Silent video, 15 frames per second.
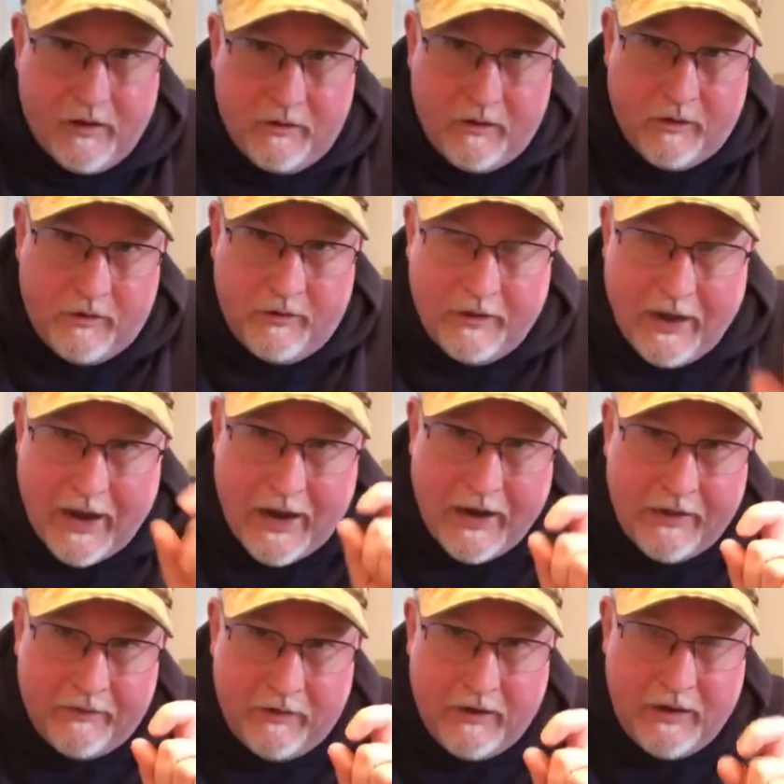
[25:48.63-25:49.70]
the the eye
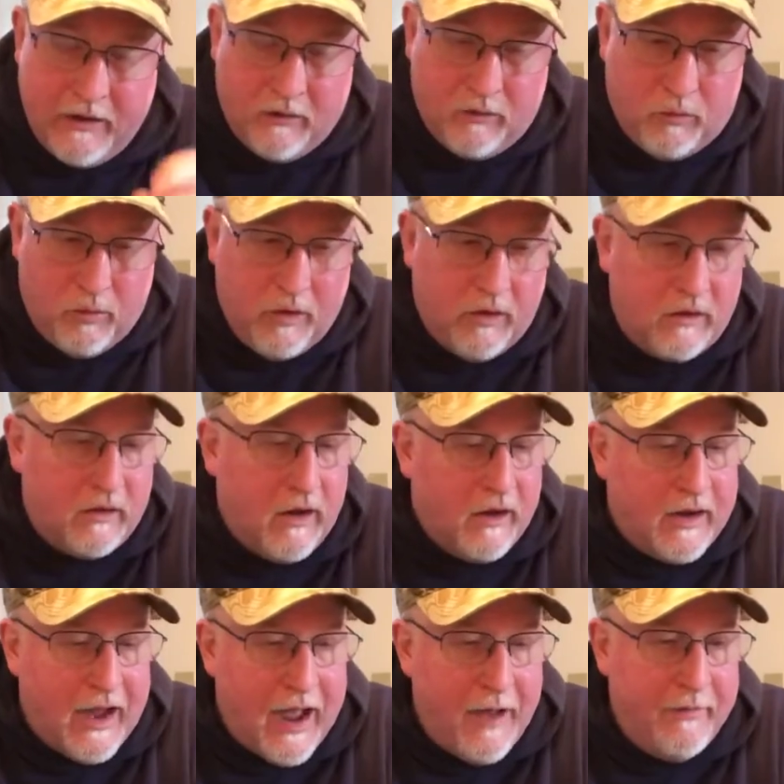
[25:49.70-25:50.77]
and the needle will
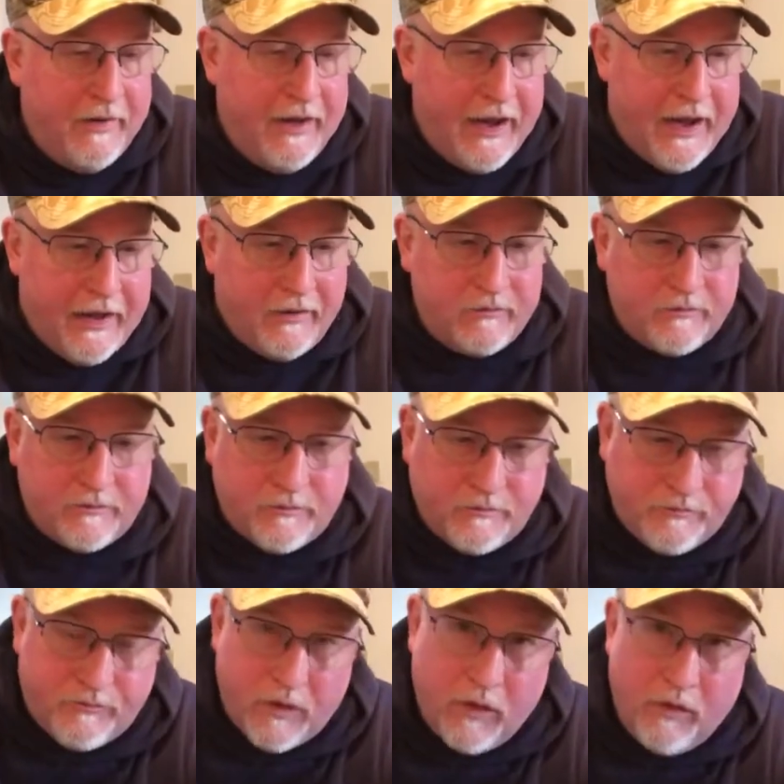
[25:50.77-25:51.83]
accommodate
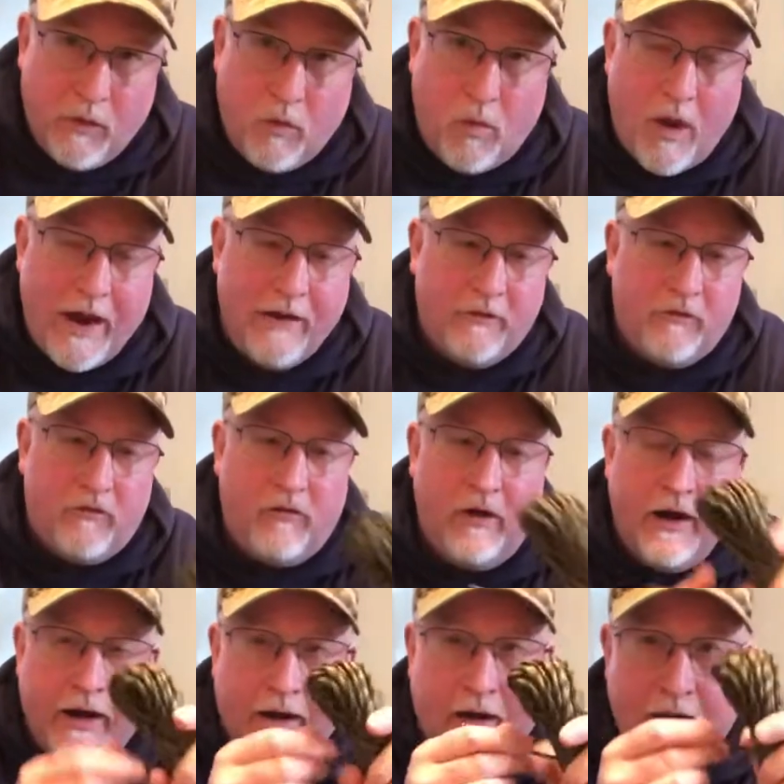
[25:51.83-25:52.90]
the white
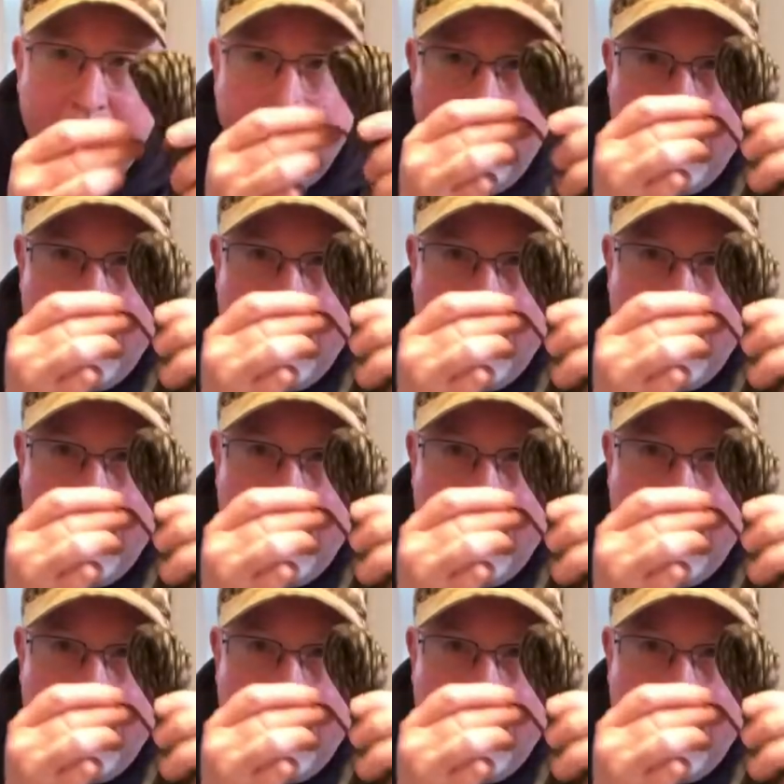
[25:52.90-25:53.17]
string